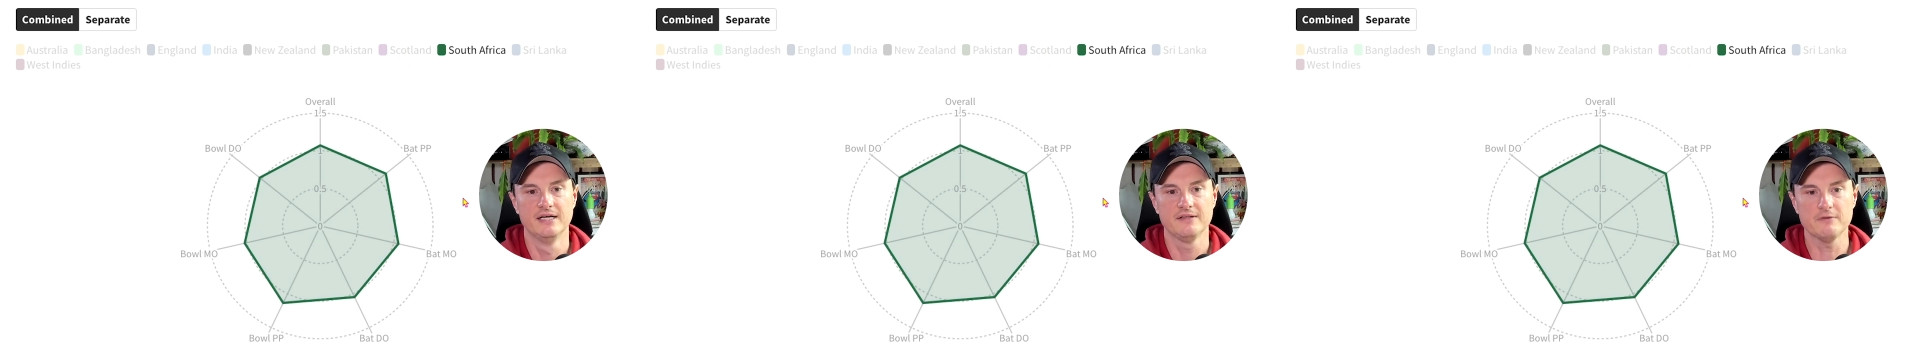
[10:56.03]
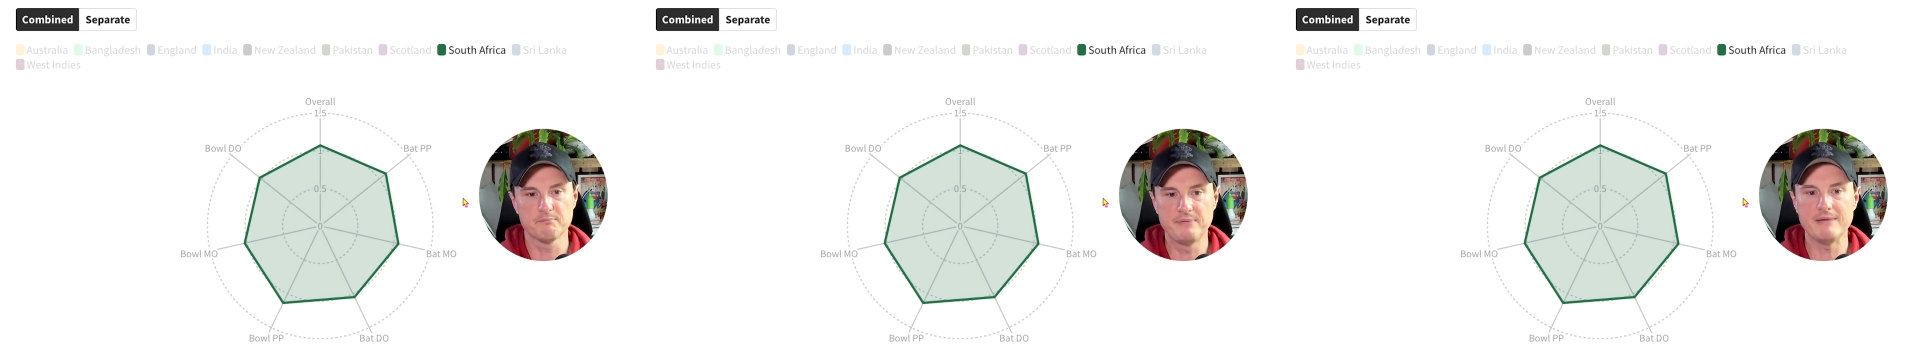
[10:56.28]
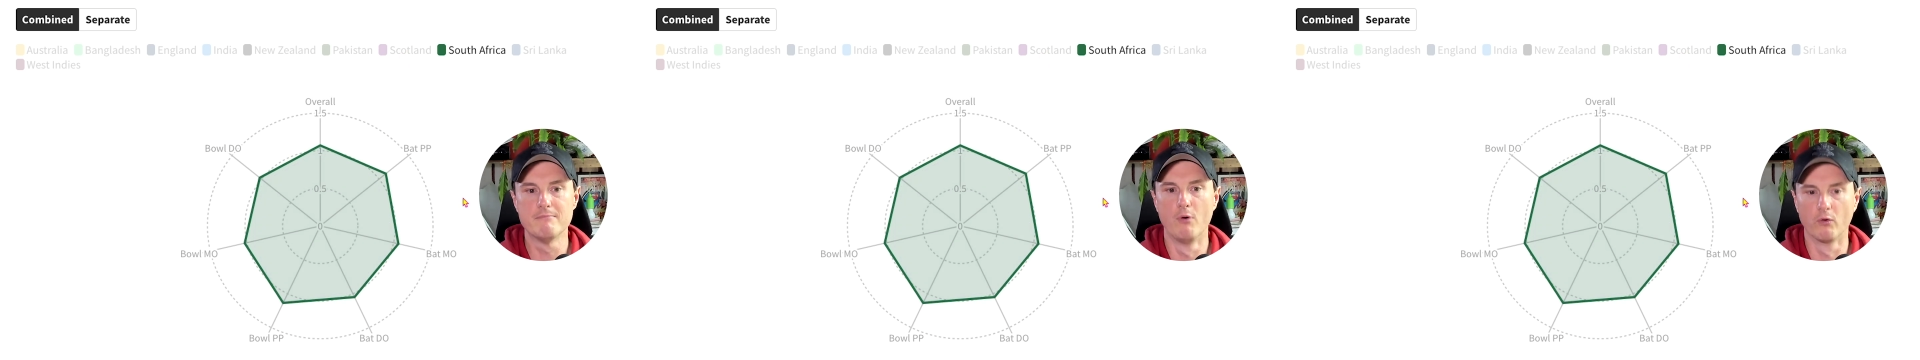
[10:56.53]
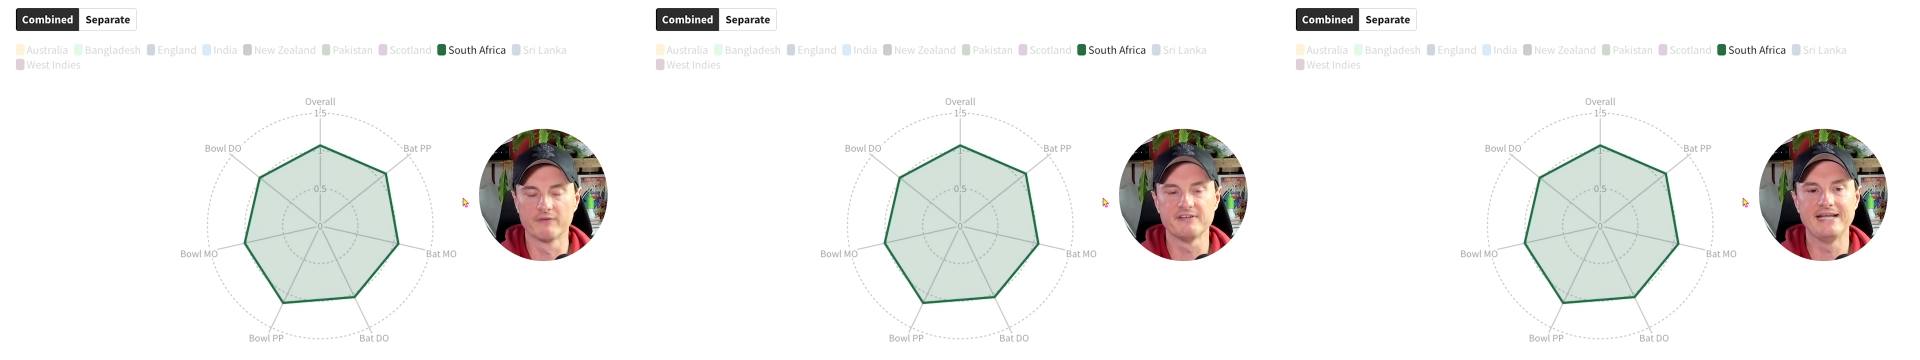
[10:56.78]
They're a bit
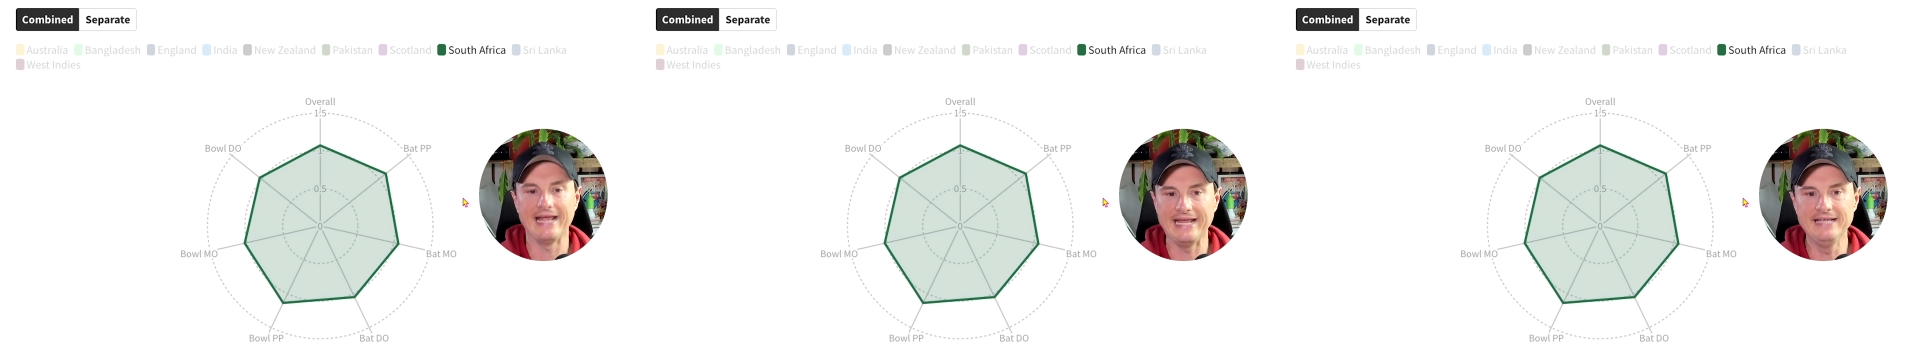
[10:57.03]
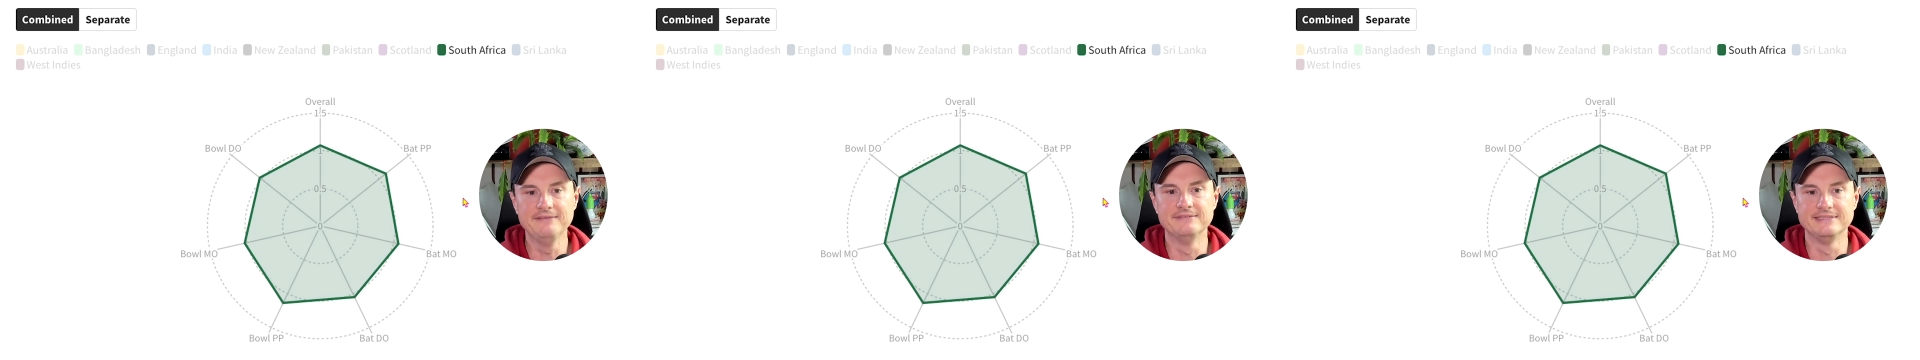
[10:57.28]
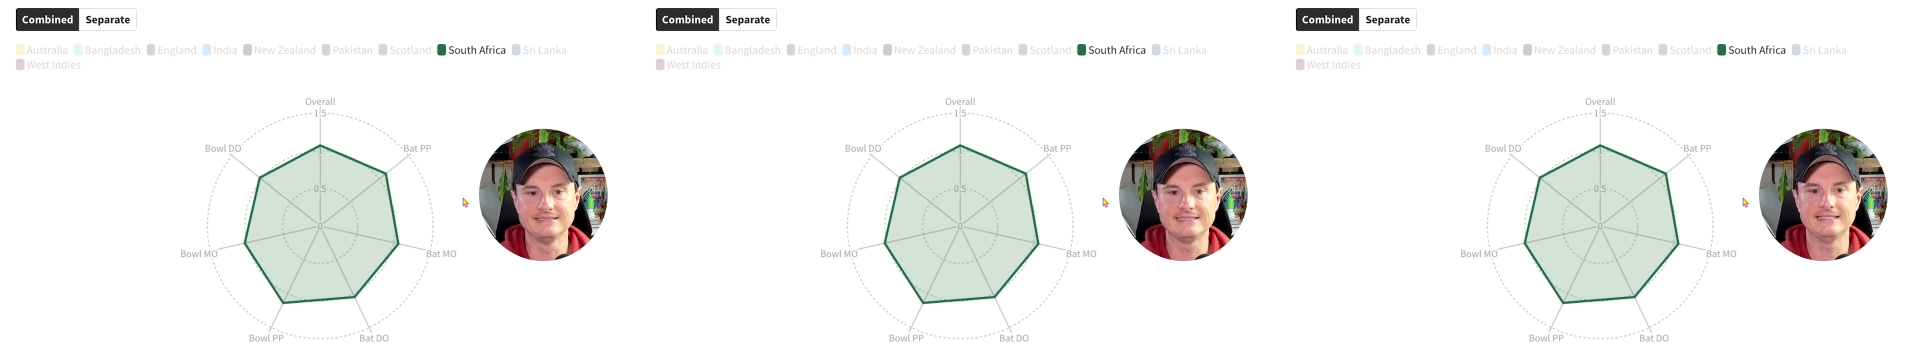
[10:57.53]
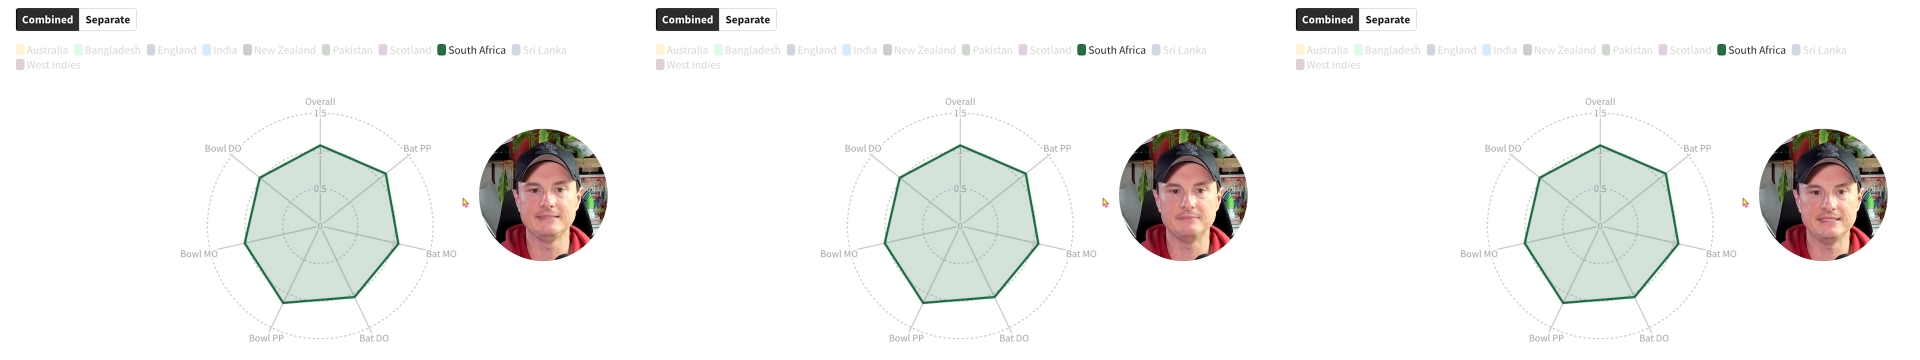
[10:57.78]
more of an even
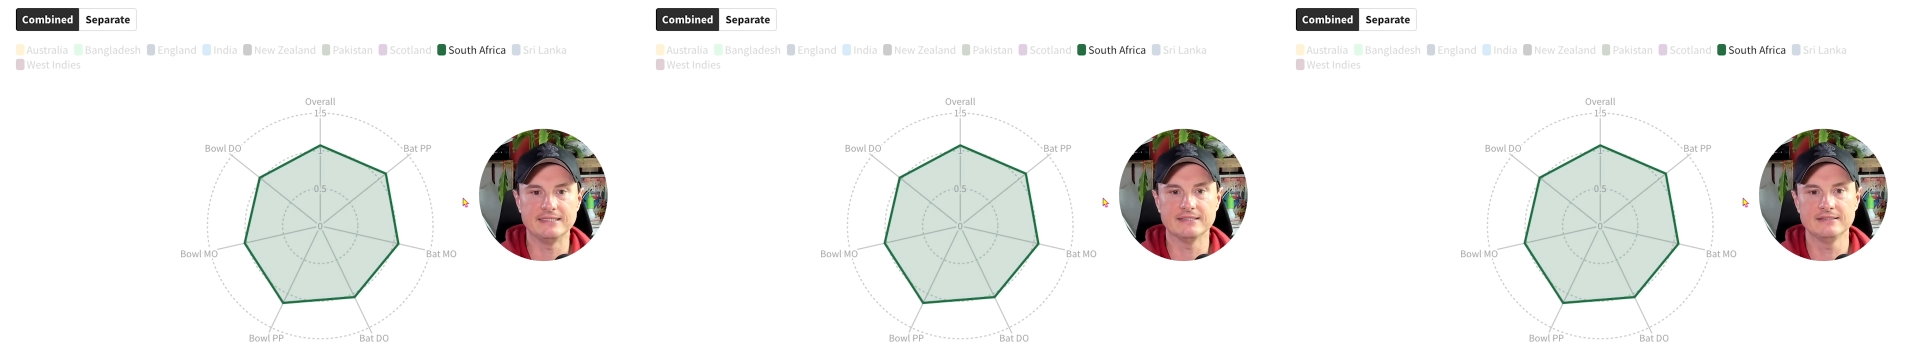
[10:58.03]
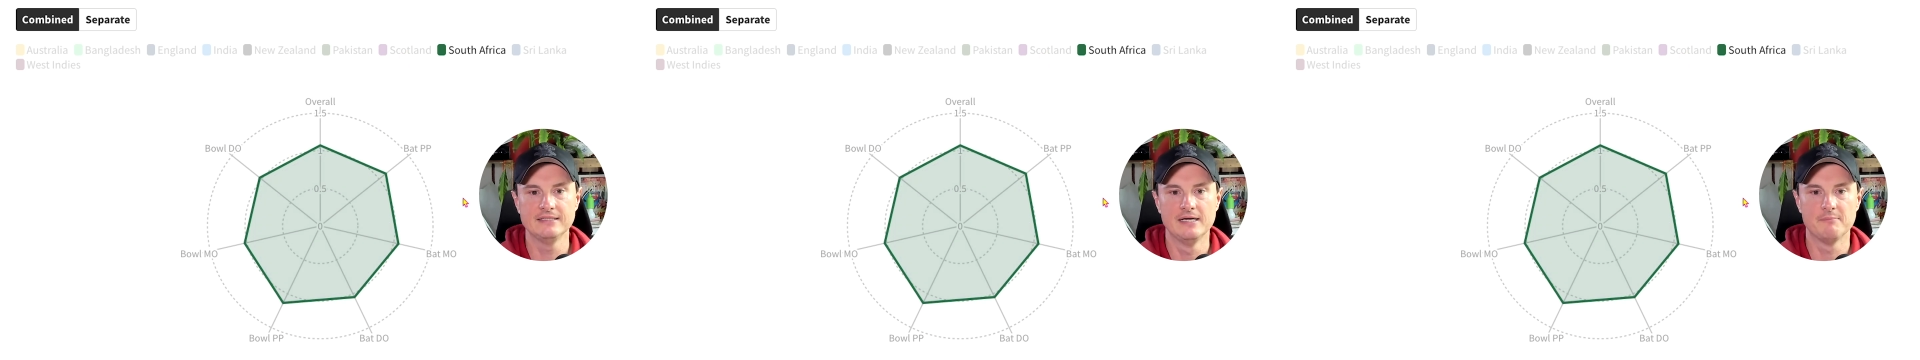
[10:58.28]
team here,